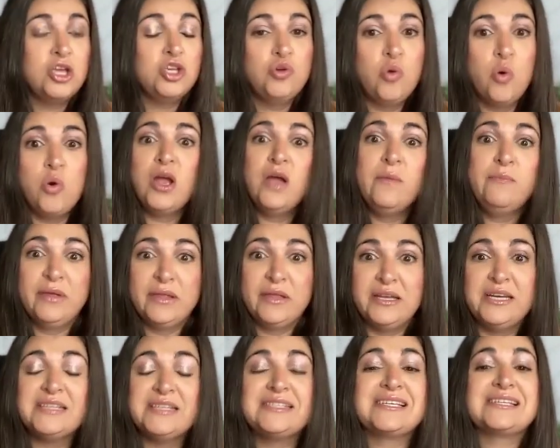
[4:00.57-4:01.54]
your
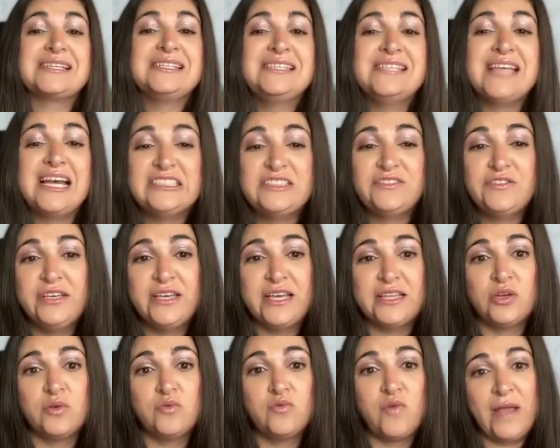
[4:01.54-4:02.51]
ability to successfully get
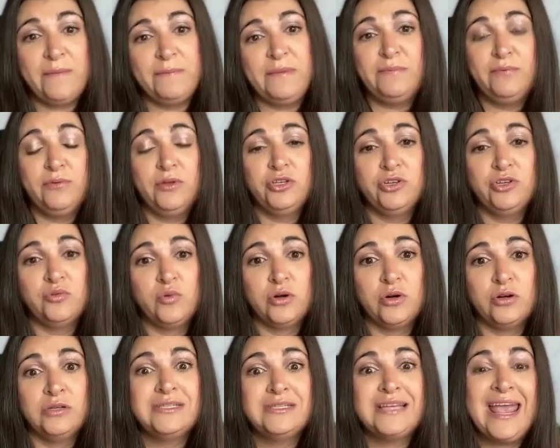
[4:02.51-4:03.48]
the right people in your
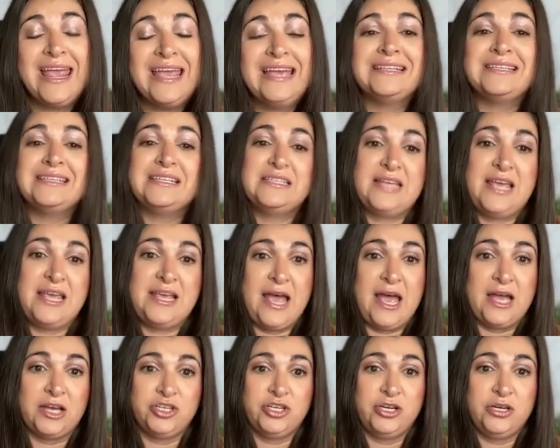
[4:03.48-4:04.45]
world and take
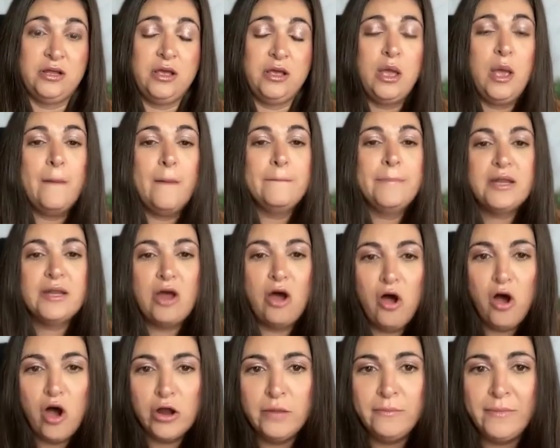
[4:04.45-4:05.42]
action. But
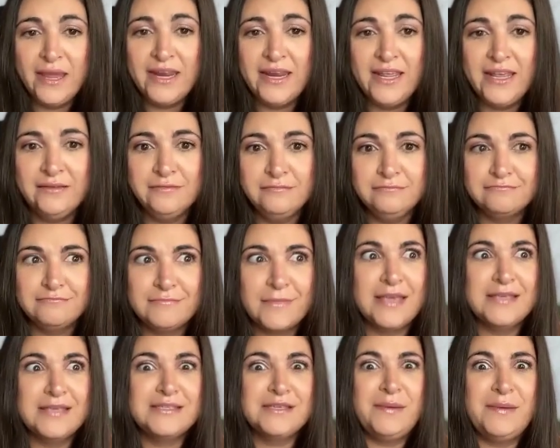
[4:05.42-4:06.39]
automating
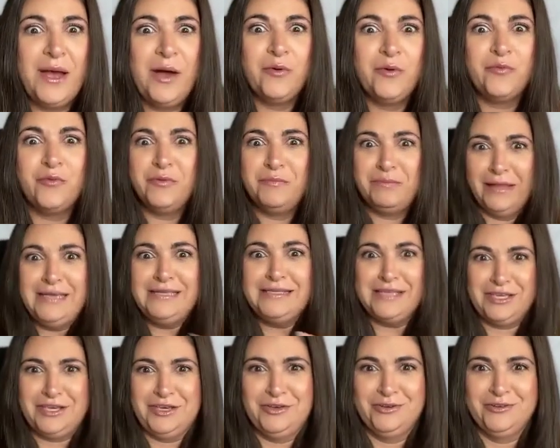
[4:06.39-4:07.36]
is about
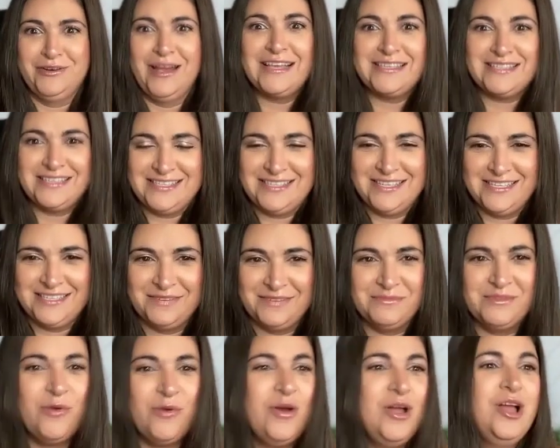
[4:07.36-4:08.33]
replacing you as the system.
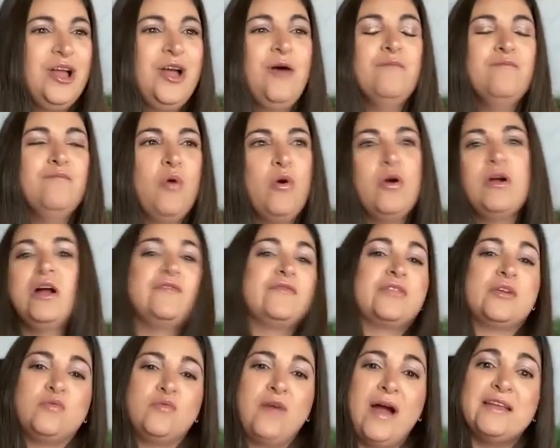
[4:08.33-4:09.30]
So more of
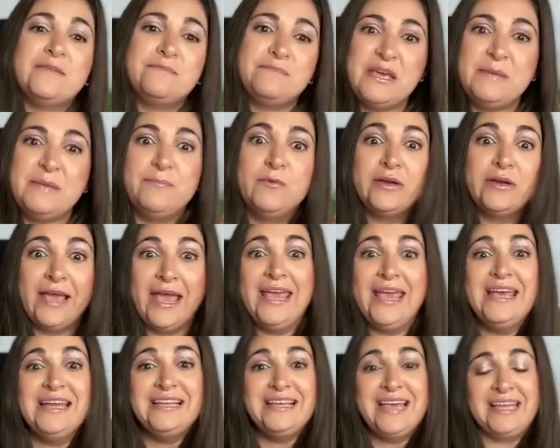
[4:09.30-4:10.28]
the right people
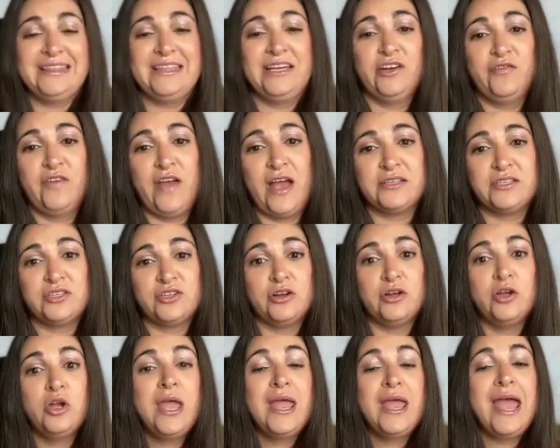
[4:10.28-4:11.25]
can get there
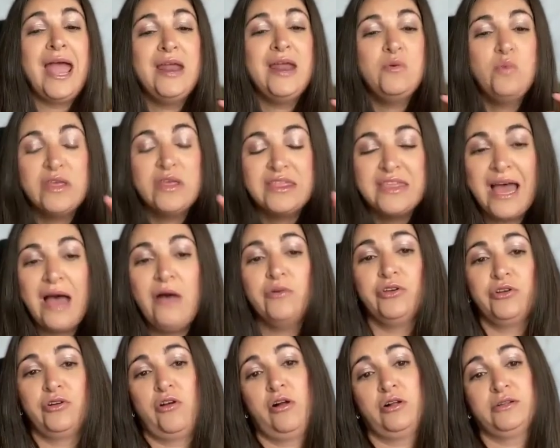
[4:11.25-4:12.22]
faster and without
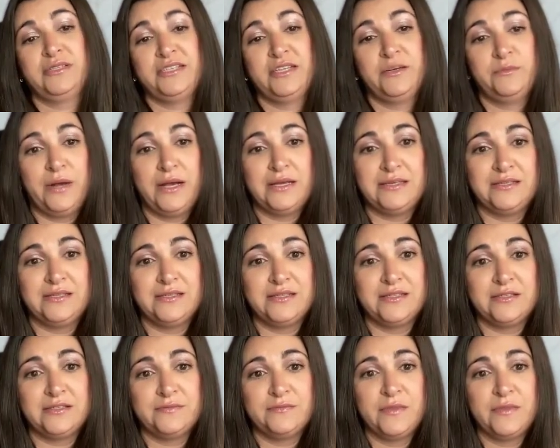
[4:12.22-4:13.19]
your constant
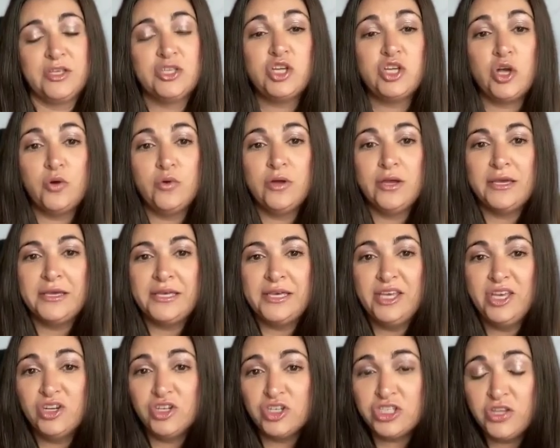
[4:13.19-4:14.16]
presence. So
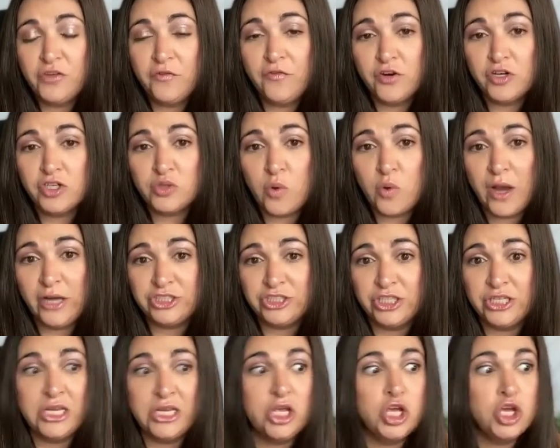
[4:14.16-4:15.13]
here's the first
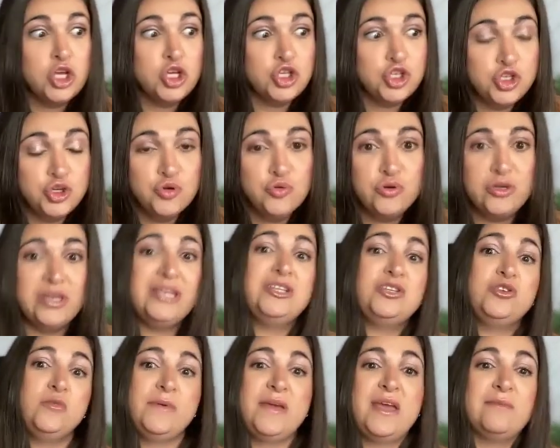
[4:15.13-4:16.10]
question you need
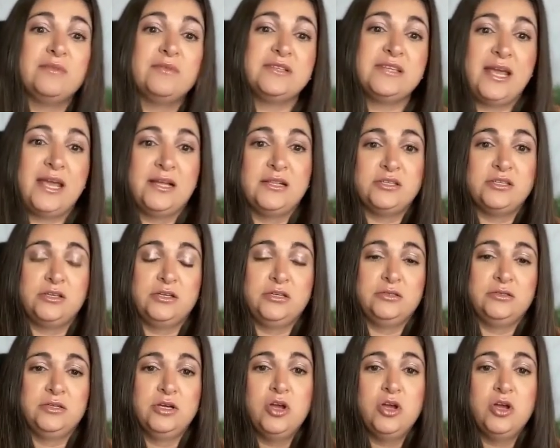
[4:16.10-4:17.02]
to be able to answer.